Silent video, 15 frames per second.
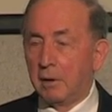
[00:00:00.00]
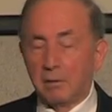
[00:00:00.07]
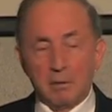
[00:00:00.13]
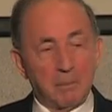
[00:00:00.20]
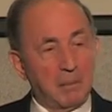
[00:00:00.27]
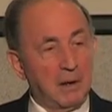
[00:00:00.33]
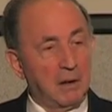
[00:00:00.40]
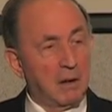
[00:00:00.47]

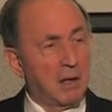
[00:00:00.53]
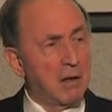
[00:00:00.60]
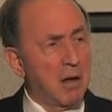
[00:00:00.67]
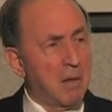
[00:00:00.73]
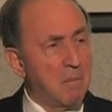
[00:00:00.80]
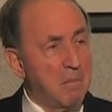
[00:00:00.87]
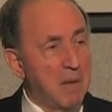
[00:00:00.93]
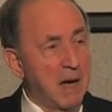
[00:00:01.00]
repeated
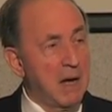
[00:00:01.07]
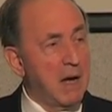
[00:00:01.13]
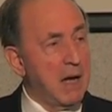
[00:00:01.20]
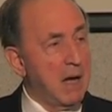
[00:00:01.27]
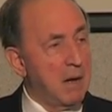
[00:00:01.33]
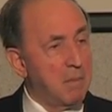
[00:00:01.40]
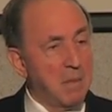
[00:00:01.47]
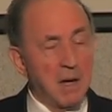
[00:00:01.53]

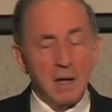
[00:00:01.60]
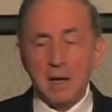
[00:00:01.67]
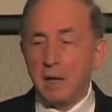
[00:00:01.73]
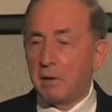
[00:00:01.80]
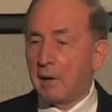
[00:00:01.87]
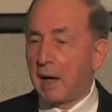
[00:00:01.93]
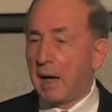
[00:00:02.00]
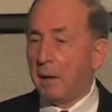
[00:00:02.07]
many, many
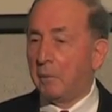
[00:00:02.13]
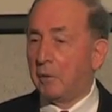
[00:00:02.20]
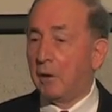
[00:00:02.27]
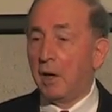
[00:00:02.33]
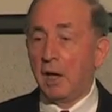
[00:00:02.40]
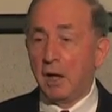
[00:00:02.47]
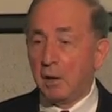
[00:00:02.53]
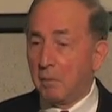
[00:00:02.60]
times
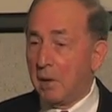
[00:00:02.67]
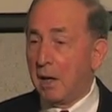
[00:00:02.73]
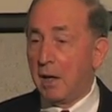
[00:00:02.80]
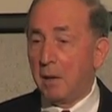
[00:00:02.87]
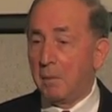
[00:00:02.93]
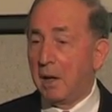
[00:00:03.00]
in many,